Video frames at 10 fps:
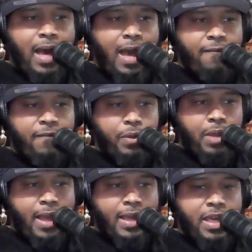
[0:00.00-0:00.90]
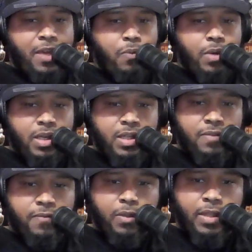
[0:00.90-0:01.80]
I feel like he
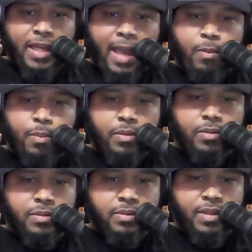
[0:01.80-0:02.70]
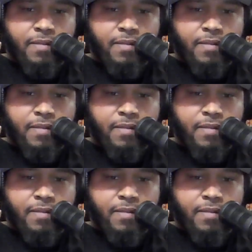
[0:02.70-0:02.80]
was fully capable.